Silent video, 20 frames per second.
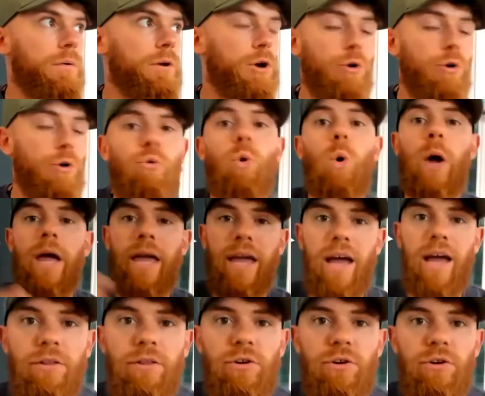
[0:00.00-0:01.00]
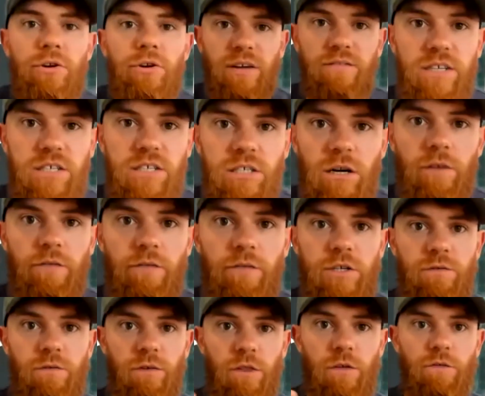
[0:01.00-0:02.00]
growing underneath the
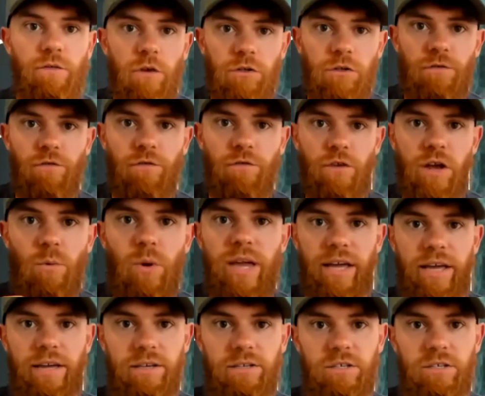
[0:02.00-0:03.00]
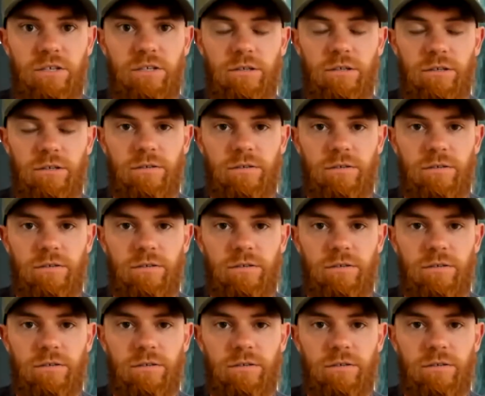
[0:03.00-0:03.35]
surface for the first 3 weeks.